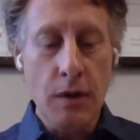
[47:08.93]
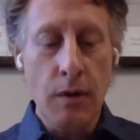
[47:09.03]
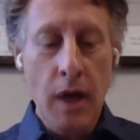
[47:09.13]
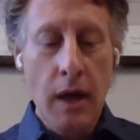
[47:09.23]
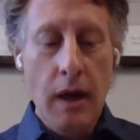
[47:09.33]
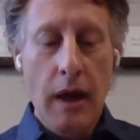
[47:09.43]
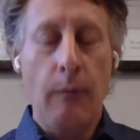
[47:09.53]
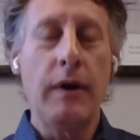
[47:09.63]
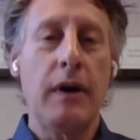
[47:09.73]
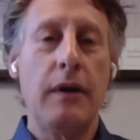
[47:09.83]
So
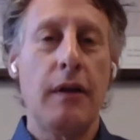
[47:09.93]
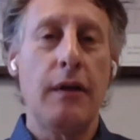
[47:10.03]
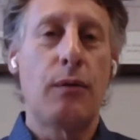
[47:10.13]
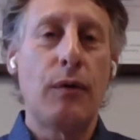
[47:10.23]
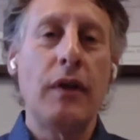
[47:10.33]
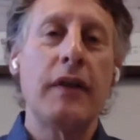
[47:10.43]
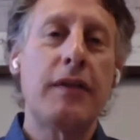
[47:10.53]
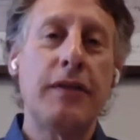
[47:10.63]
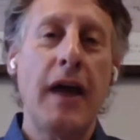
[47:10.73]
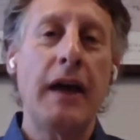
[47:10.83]
I want to
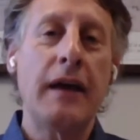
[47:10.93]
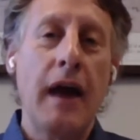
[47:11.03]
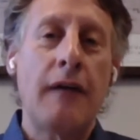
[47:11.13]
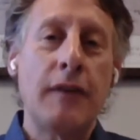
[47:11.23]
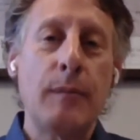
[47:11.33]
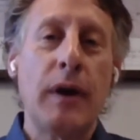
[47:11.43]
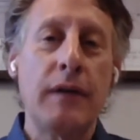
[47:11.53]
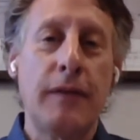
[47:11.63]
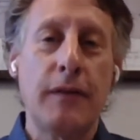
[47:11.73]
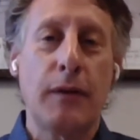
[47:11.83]
really thank
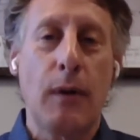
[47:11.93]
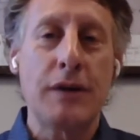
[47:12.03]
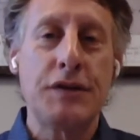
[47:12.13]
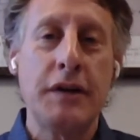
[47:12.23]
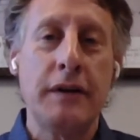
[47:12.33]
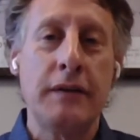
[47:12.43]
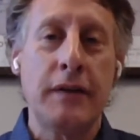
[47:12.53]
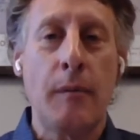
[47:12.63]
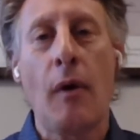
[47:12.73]
everybody for the questions.